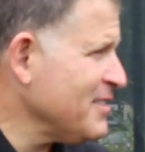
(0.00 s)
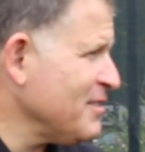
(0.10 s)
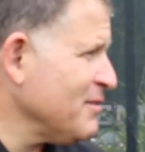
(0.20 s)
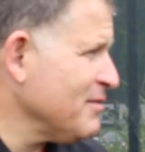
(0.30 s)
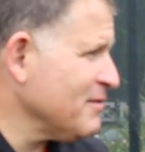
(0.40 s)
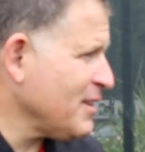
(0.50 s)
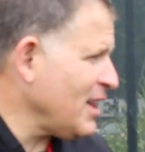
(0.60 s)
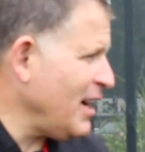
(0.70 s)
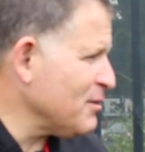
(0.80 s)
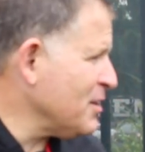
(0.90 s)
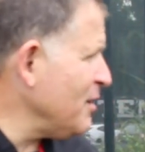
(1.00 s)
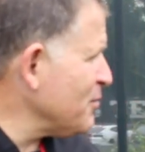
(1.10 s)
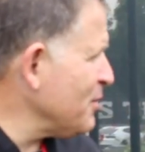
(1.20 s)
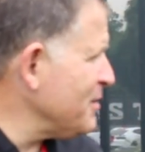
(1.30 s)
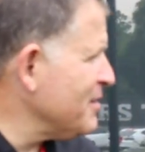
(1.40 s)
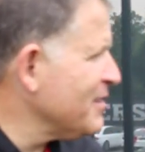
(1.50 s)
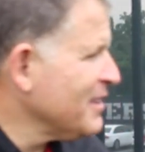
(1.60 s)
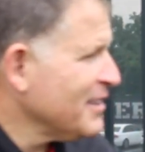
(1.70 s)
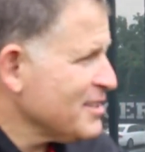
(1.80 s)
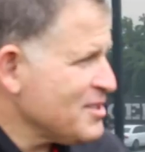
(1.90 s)
So cloud cover,
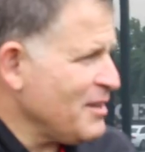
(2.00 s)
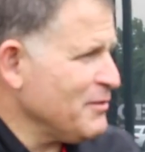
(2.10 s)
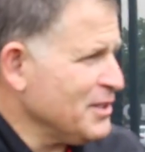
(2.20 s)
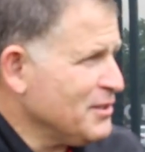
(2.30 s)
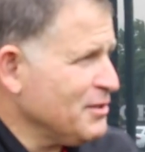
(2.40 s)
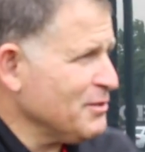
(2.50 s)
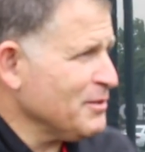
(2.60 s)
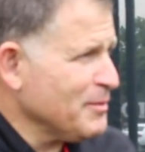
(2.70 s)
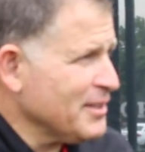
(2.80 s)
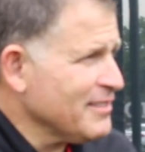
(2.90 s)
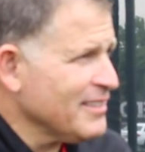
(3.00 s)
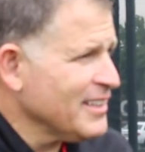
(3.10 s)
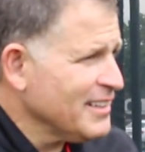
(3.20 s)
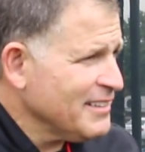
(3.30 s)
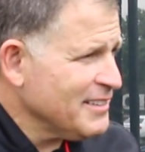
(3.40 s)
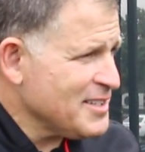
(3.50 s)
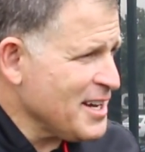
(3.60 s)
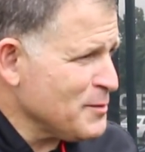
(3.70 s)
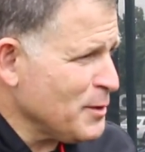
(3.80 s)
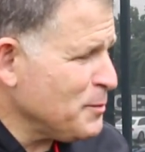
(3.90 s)
72. I mean, these
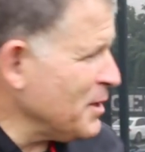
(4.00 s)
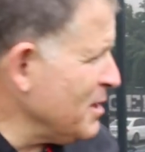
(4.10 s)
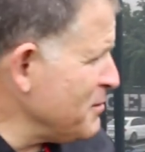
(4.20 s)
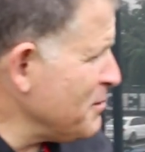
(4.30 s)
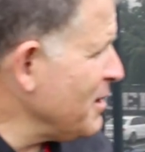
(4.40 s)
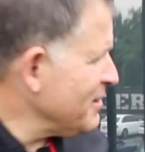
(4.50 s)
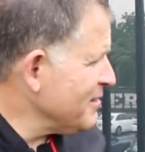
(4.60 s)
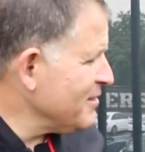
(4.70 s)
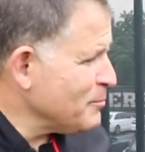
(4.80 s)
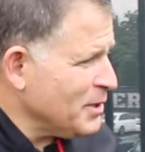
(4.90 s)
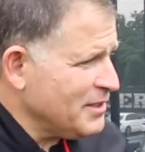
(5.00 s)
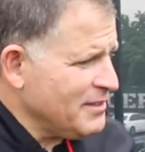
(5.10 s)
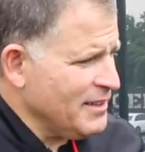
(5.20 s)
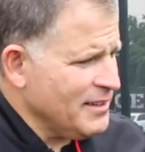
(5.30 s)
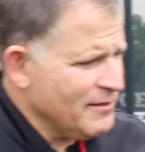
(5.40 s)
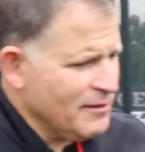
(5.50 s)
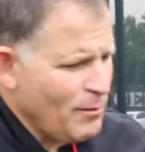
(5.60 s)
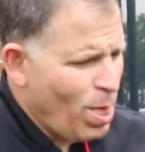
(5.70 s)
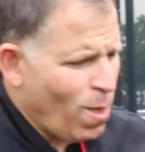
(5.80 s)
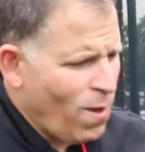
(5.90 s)
guys must be living right. But
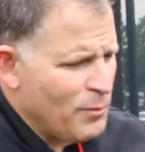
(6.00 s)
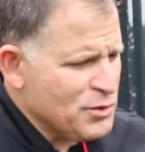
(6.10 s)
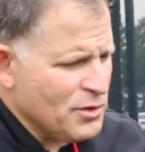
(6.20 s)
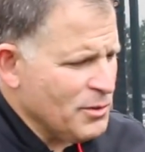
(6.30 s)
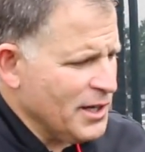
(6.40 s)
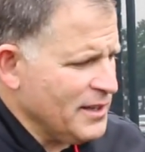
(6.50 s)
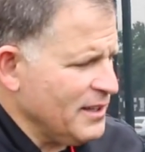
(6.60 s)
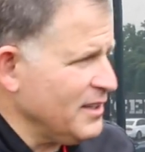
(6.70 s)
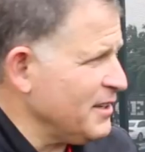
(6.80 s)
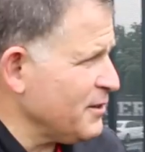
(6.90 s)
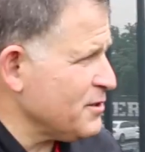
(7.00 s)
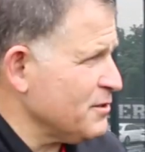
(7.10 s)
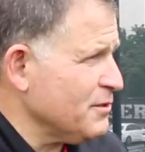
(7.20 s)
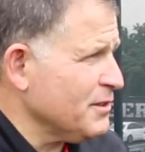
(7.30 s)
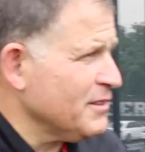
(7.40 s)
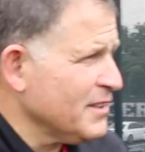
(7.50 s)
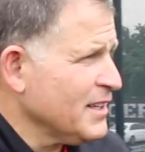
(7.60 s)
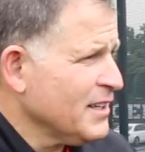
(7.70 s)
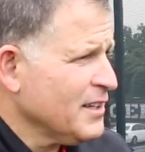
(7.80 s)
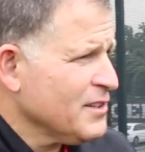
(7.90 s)
I'm sure we'll get the heat here soon.
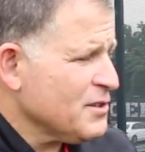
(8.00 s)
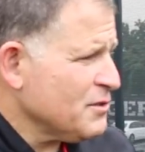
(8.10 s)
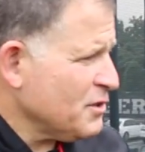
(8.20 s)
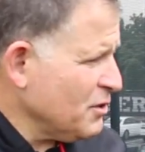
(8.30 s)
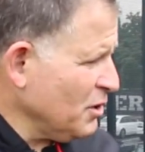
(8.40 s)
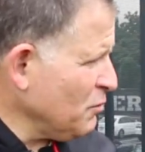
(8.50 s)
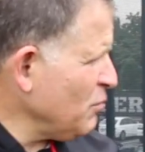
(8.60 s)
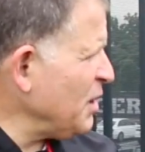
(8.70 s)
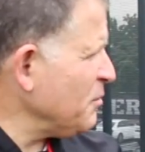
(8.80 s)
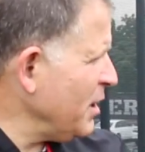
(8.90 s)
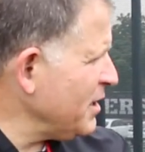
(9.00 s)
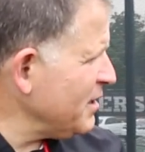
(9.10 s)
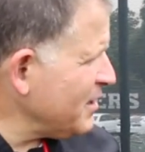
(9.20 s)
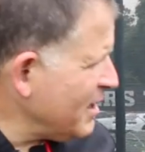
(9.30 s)
So it's a good little runway here.